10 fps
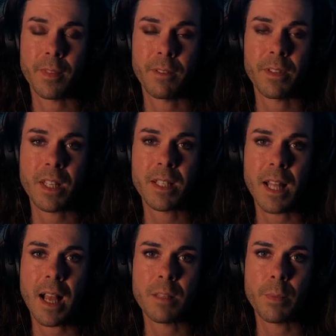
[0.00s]
for this
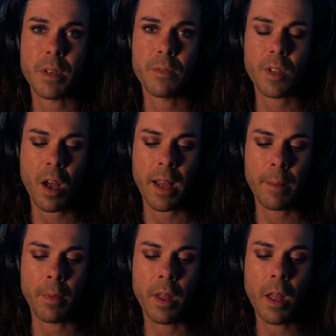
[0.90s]
last bit of
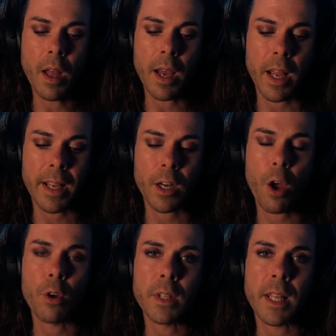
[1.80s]
time, and I can
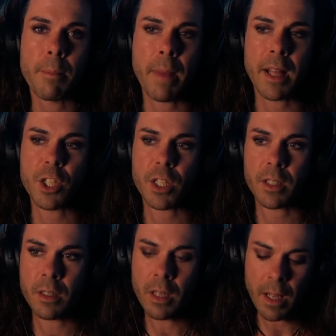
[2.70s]
only
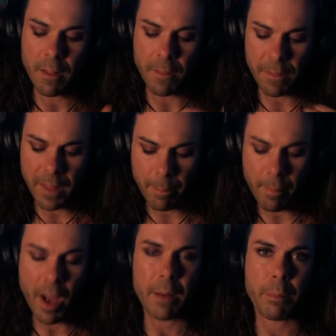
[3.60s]
imagine that there
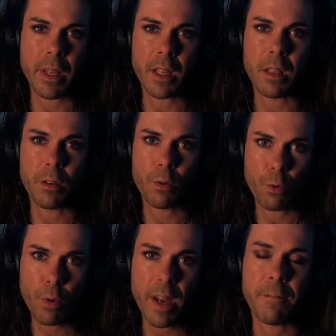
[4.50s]
might be
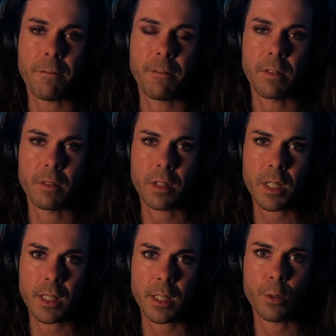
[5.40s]
grief to
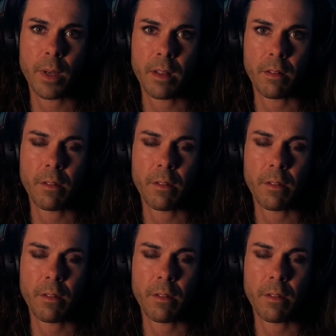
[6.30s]
deal with.